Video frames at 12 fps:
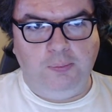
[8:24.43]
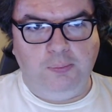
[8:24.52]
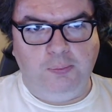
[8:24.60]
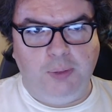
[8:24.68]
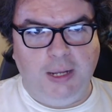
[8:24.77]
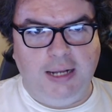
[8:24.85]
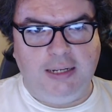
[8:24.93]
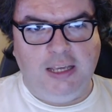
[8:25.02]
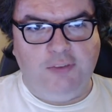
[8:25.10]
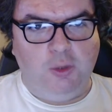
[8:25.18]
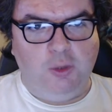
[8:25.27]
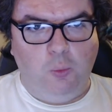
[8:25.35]
But
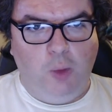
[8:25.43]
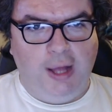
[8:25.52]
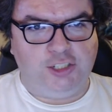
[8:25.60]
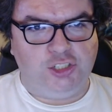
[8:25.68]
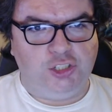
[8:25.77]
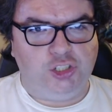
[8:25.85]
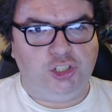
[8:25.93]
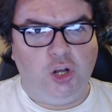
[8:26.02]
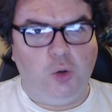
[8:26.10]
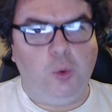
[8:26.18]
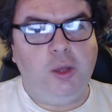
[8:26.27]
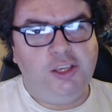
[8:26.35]
if you watch the
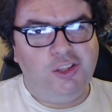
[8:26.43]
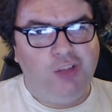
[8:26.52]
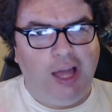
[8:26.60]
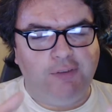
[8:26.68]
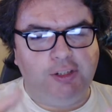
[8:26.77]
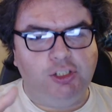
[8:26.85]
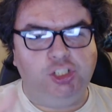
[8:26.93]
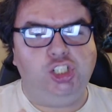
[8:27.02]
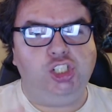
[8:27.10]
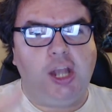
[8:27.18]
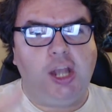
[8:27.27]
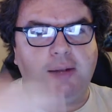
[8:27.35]
show, you'll have a
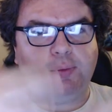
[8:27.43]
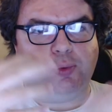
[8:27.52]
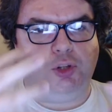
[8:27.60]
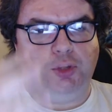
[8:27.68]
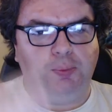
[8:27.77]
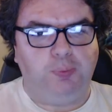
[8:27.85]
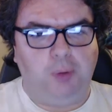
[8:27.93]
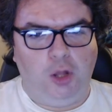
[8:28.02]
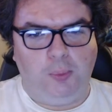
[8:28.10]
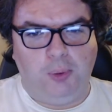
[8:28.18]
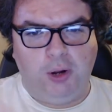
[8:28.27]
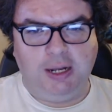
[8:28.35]
general
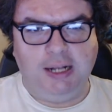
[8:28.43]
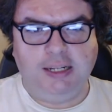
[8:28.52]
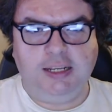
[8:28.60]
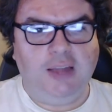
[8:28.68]
ballpark idea.